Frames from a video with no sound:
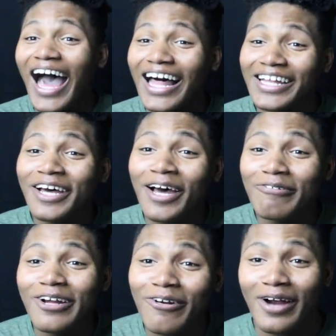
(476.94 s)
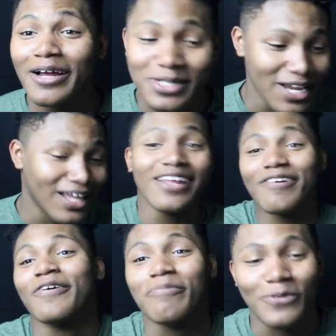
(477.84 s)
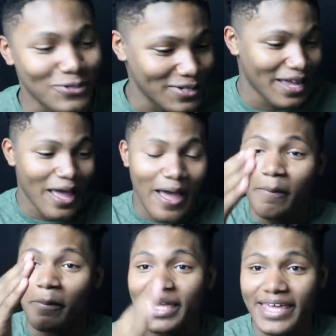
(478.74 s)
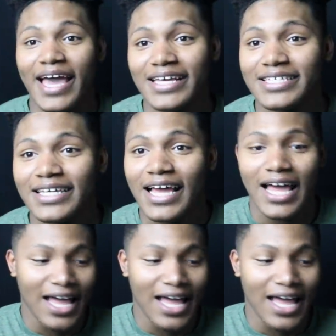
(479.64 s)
I love good raps. Yeah, I love good music. But yes,